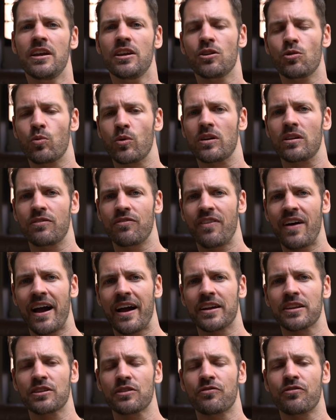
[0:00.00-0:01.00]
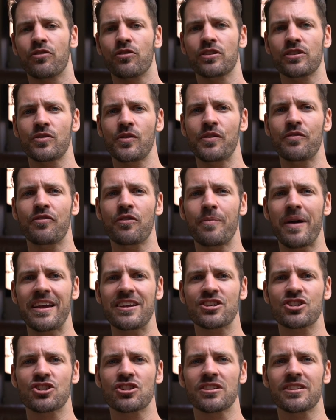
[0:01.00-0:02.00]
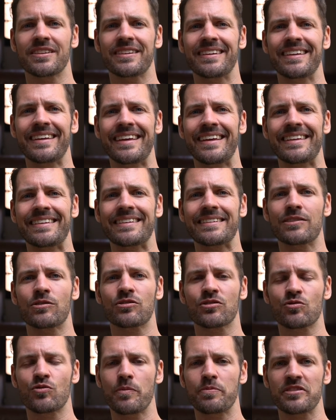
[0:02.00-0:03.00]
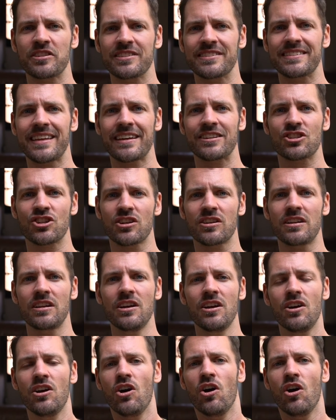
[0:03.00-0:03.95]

You will find further information in the description section.